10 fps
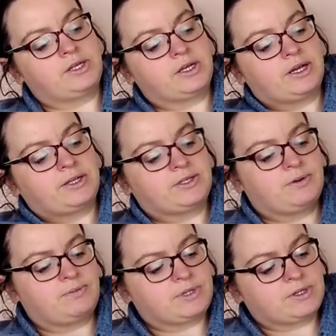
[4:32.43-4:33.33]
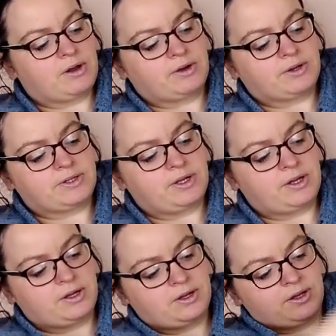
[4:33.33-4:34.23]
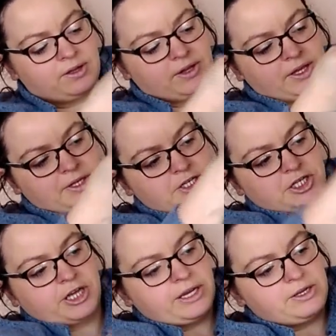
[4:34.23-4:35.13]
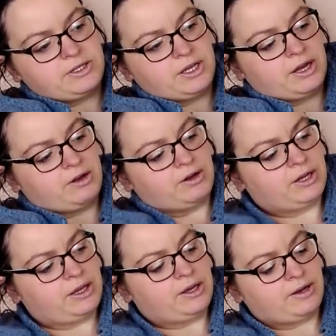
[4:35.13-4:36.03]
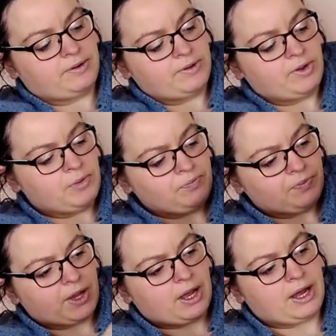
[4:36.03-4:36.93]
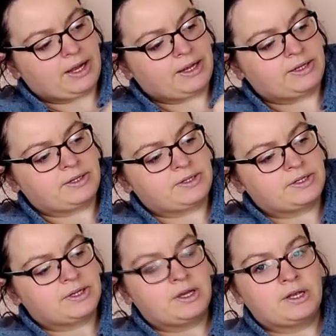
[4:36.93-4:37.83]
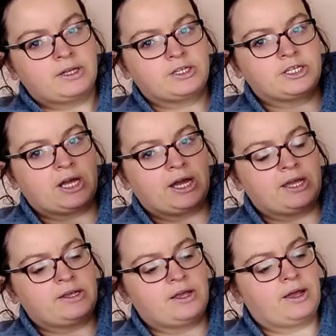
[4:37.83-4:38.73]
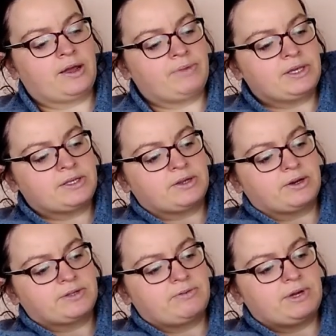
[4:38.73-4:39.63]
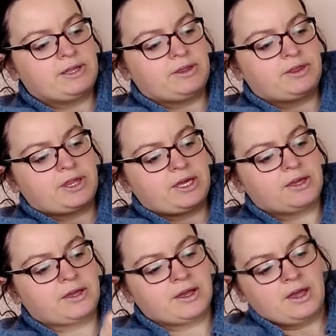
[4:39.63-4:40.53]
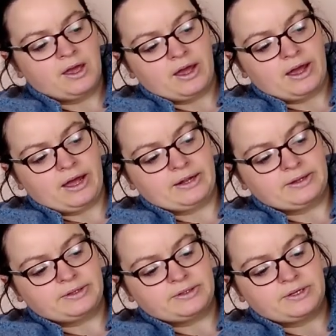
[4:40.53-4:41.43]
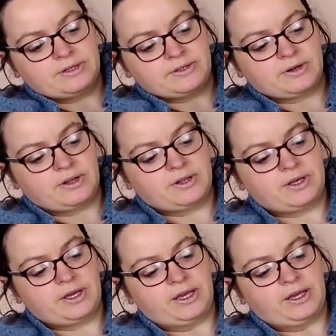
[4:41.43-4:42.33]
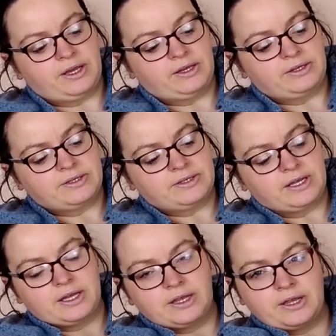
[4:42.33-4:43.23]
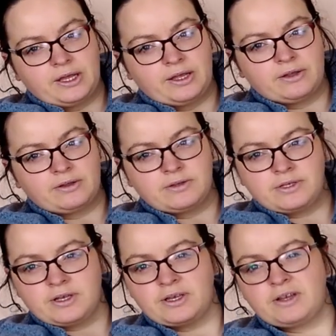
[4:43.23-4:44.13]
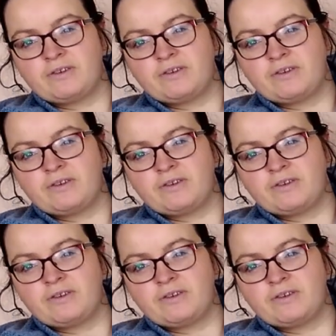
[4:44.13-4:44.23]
she gets some socks. I think it's Che she get on here. And Che, and um, these socks are really thick. And it's got the sticky things,